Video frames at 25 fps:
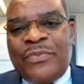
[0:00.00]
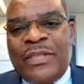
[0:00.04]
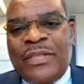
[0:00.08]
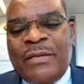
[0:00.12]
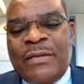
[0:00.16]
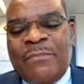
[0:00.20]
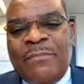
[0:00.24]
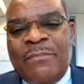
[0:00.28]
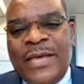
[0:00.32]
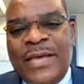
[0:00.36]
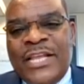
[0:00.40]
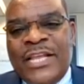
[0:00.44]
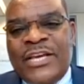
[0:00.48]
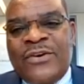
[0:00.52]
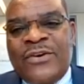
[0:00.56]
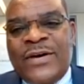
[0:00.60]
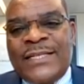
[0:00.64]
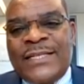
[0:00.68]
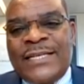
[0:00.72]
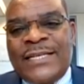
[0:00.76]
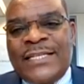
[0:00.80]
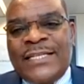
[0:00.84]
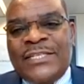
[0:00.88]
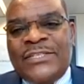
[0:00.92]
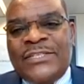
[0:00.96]
medical
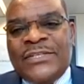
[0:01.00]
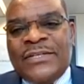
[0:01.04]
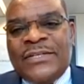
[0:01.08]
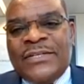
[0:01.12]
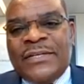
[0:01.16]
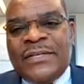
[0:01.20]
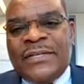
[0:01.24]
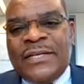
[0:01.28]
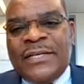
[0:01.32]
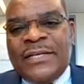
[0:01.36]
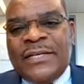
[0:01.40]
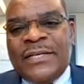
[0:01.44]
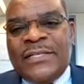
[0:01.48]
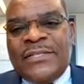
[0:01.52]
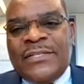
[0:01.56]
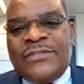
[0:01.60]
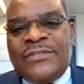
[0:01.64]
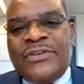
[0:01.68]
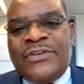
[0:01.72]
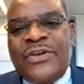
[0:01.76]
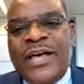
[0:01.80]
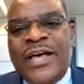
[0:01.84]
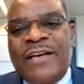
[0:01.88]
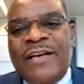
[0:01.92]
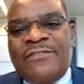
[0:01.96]
attention. So you
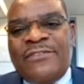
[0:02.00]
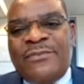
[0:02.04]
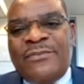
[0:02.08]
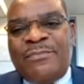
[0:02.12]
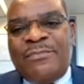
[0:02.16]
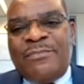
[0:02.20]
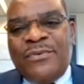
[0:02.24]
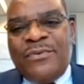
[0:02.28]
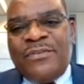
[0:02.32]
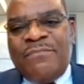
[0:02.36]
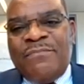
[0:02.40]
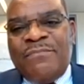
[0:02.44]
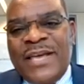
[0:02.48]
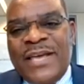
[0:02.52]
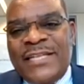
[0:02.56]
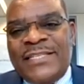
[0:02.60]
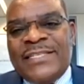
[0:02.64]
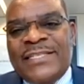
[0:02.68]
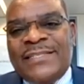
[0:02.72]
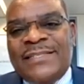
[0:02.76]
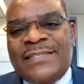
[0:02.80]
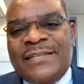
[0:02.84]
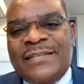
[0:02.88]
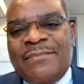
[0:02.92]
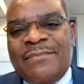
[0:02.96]
have to put
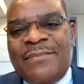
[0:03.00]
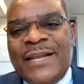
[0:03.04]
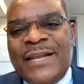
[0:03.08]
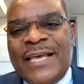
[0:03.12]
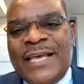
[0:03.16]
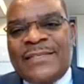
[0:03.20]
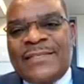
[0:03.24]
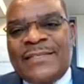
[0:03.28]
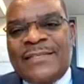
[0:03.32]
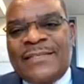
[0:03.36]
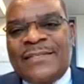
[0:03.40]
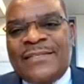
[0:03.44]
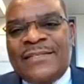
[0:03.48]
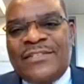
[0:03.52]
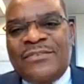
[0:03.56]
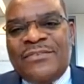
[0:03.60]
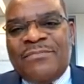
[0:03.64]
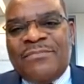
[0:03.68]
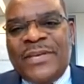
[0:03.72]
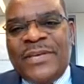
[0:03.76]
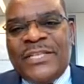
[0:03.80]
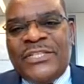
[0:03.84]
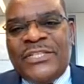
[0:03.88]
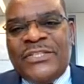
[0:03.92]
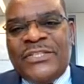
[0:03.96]
measures in place to
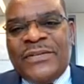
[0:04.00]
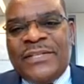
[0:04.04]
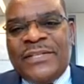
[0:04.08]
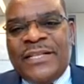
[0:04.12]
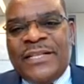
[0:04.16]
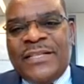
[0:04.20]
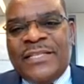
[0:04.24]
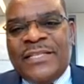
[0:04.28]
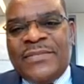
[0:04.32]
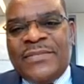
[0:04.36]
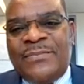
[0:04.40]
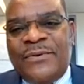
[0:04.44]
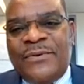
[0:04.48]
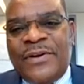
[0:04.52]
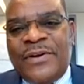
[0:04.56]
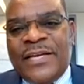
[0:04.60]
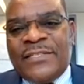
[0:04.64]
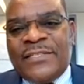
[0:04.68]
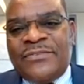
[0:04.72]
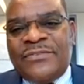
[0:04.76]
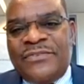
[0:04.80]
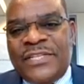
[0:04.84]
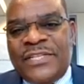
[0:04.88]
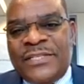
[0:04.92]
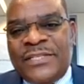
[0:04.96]
make sure that these
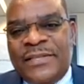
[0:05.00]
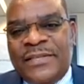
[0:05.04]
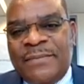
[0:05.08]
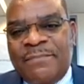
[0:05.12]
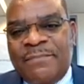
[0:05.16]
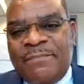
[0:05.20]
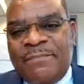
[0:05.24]
products reach them.